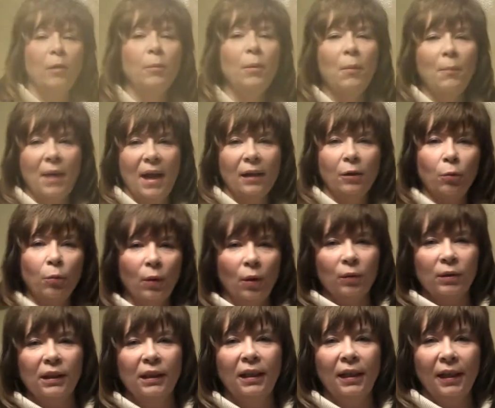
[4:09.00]
elbow
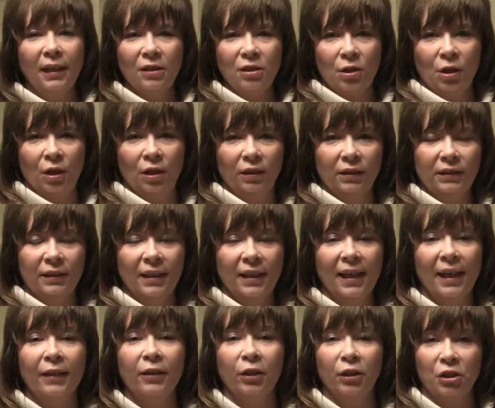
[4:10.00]
macaroni is cooked
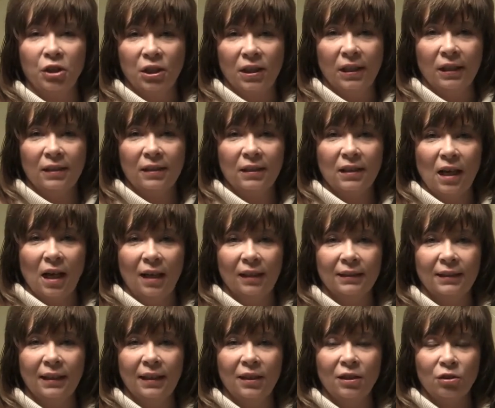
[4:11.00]
and our cheese
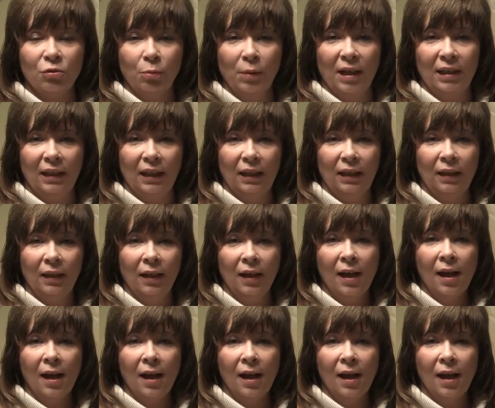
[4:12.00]
sauce is ready.